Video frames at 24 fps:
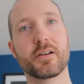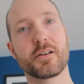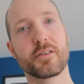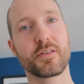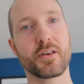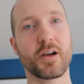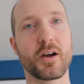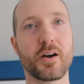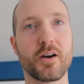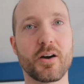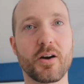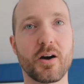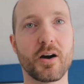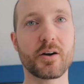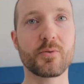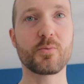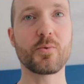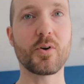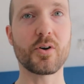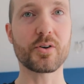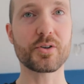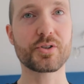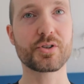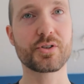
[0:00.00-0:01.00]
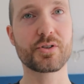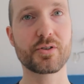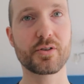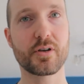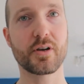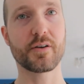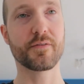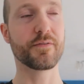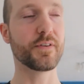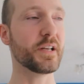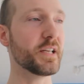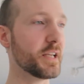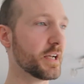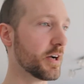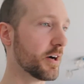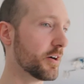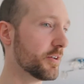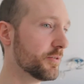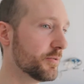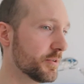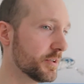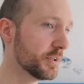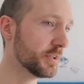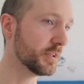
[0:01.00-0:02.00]
that I watch a
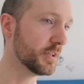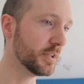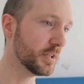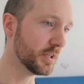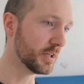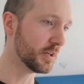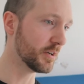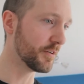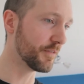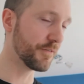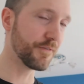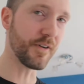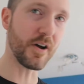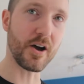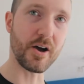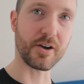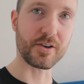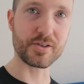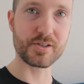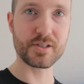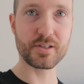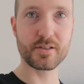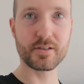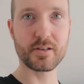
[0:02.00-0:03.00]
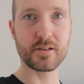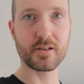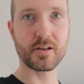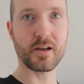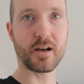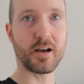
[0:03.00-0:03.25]
video first.